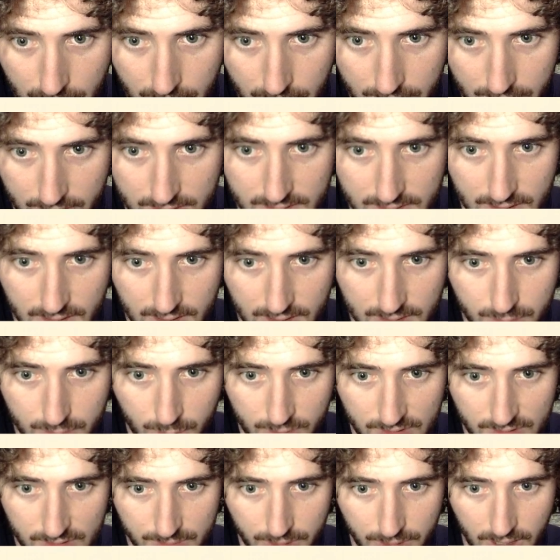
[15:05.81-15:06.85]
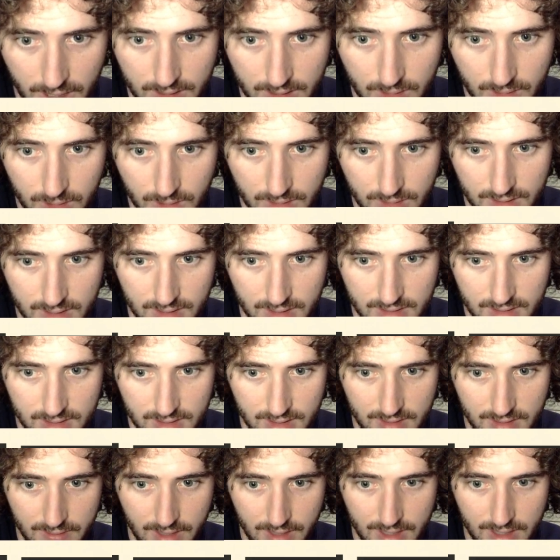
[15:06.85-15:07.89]
Like I said, this move is probably going to
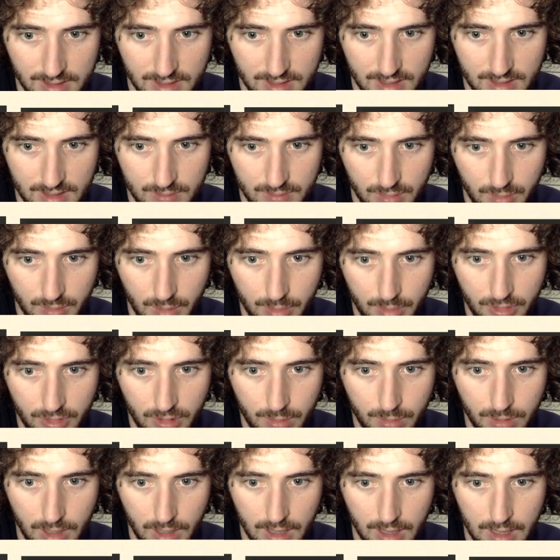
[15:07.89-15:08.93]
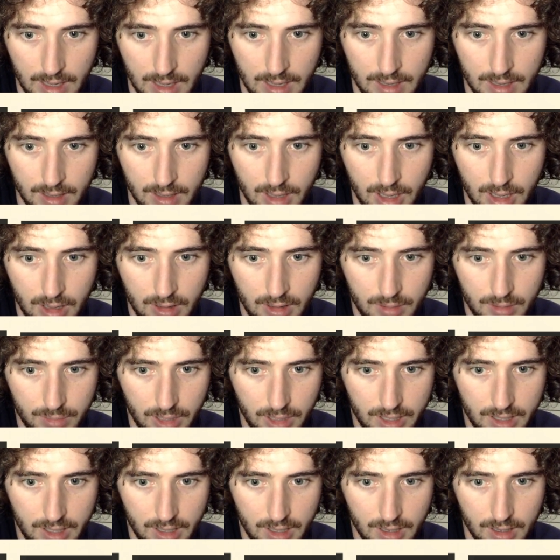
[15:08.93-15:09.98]
incentivize this, but maybe we play that,
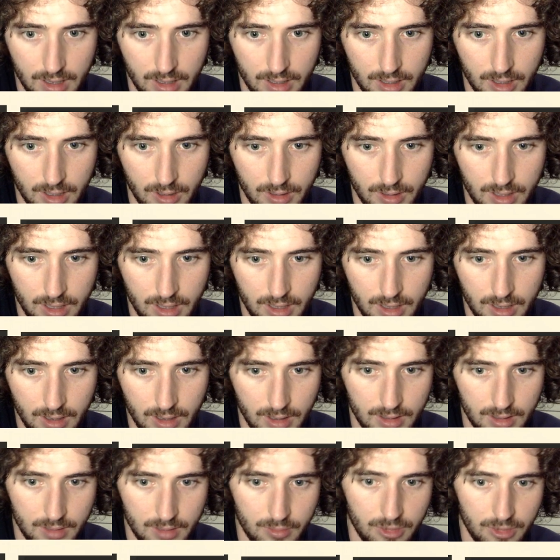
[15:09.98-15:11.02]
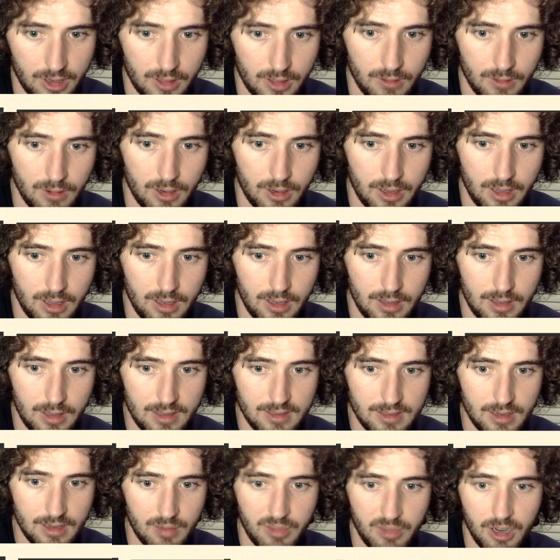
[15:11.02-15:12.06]
play here, go here, and then bring the rook in.
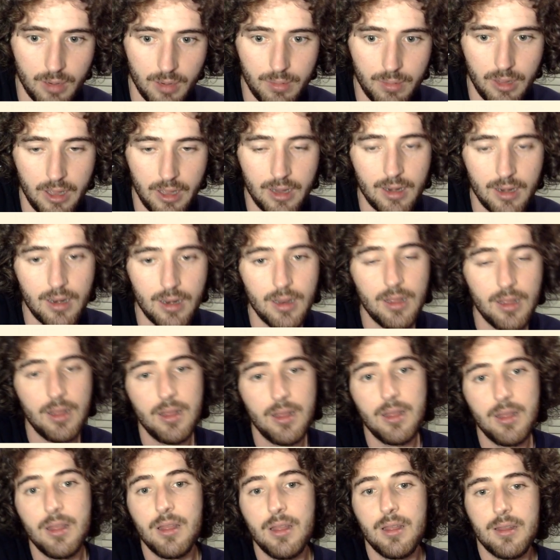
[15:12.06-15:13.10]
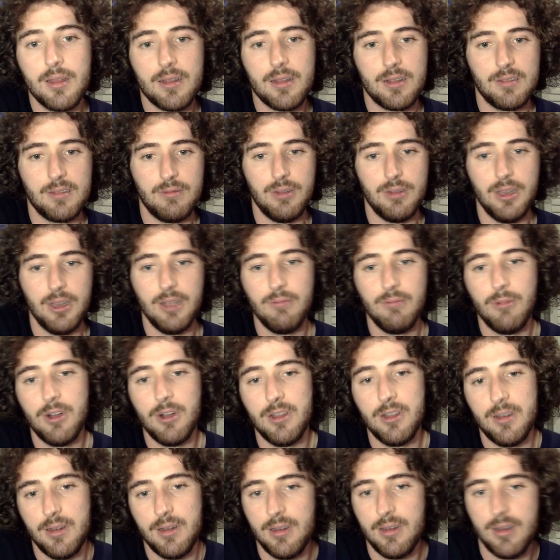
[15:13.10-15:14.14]
That's going to be our plan because we need
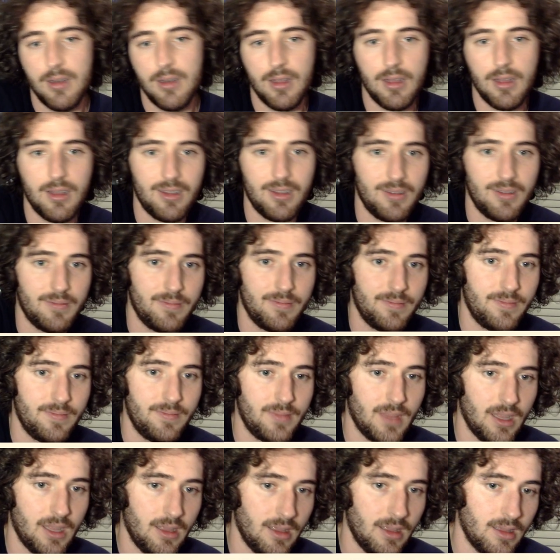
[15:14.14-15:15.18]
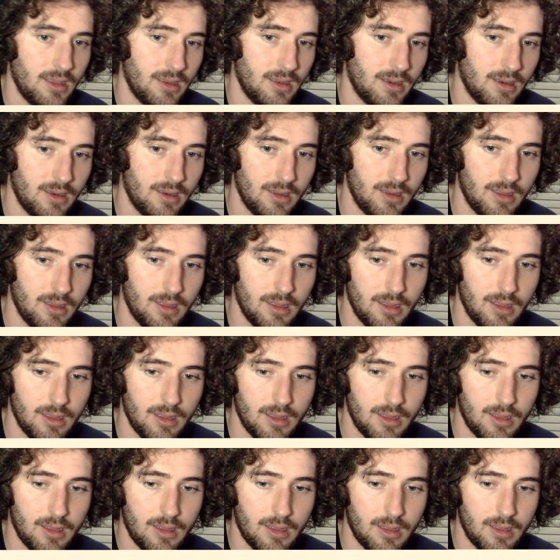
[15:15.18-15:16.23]
one. And
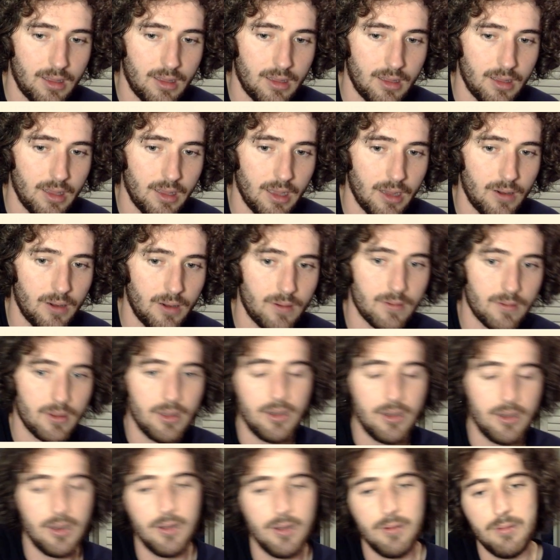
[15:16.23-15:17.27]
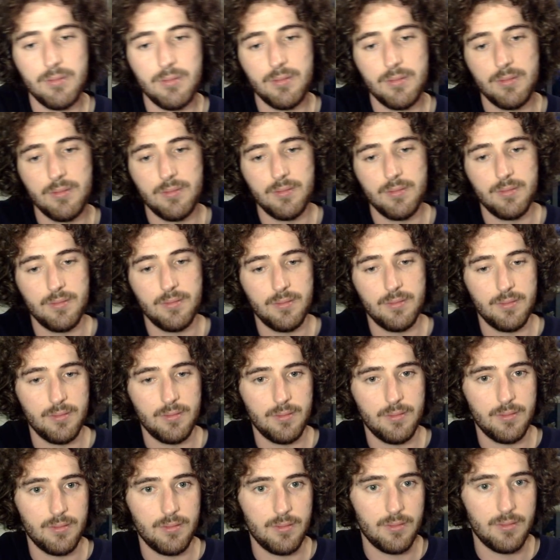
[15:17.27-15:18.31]
yeah, I don't really know
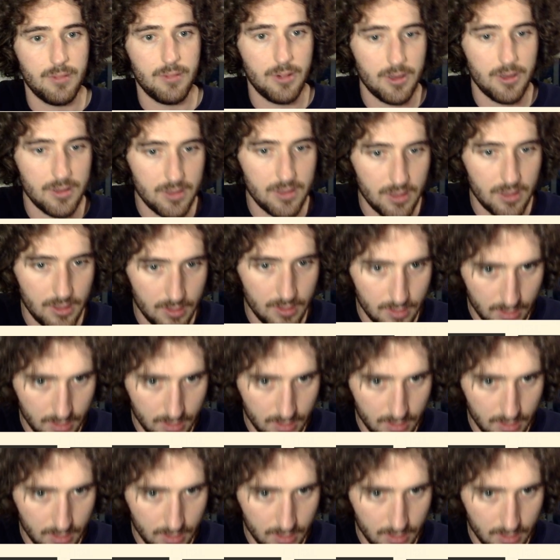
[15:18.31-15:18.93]
what else to do.